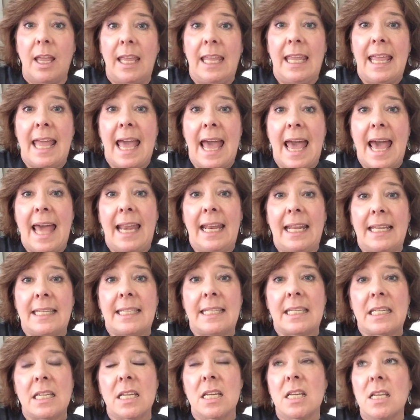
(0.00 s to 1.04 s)
He had
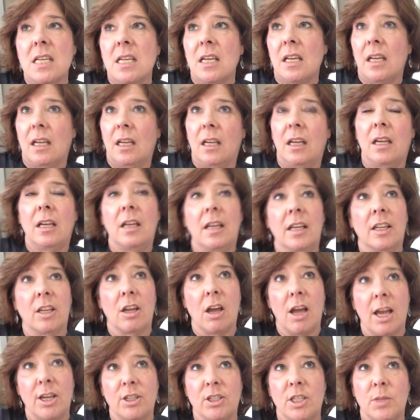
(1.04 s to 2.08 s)
it,
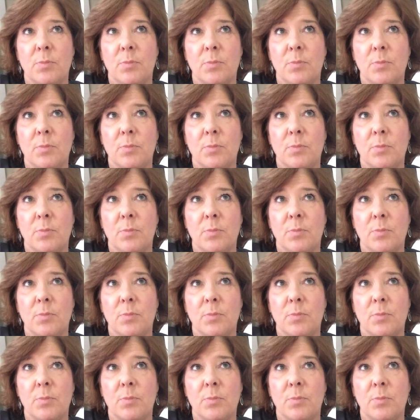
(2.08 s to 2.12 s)
gosh,